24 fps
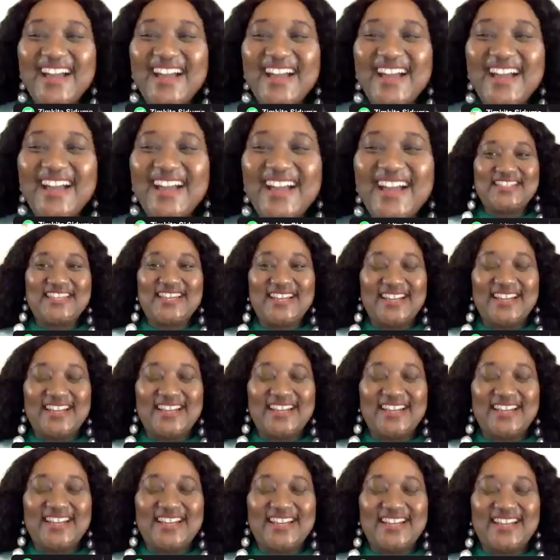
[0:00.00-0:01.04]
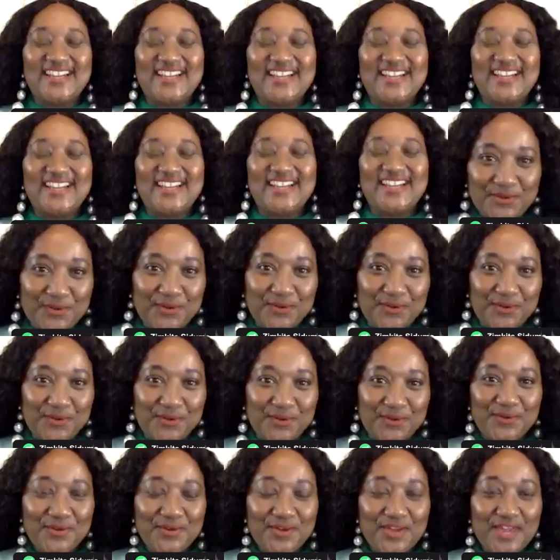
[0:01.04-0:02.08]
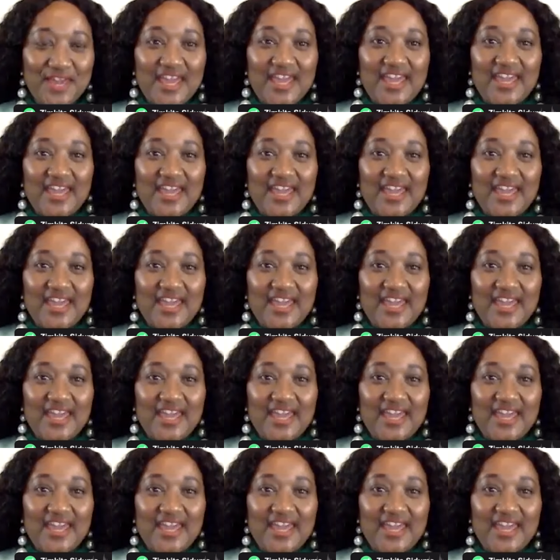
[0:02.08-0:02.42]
almost 8 years ago,